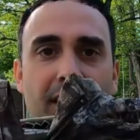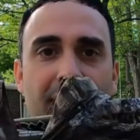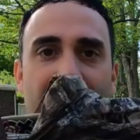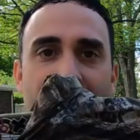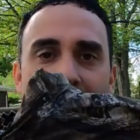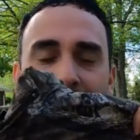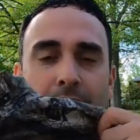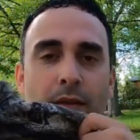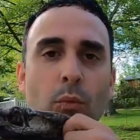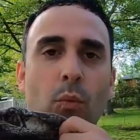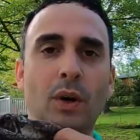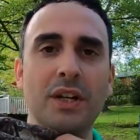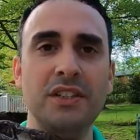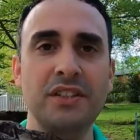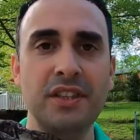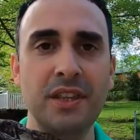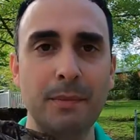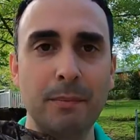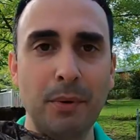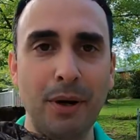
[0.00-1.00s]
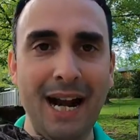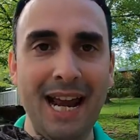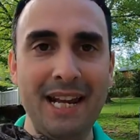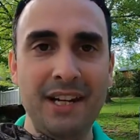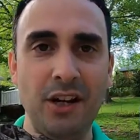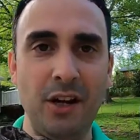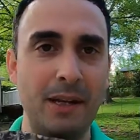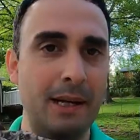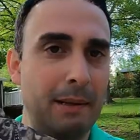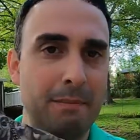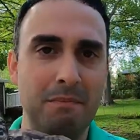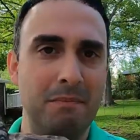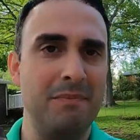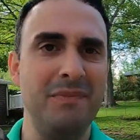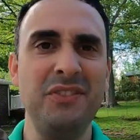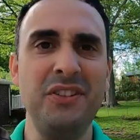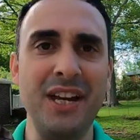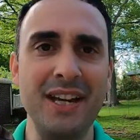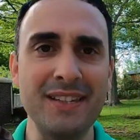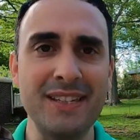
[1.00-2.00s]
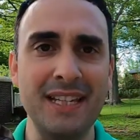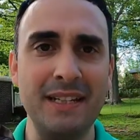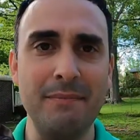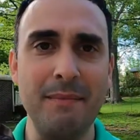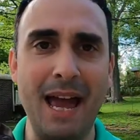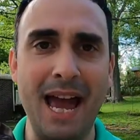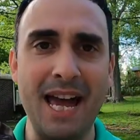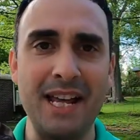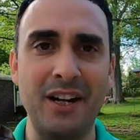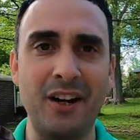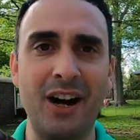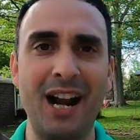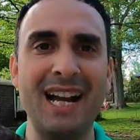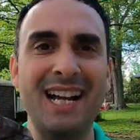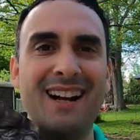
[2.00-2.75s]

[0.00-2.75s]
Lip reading: Okay, what's the brand on it? Doesn't matter.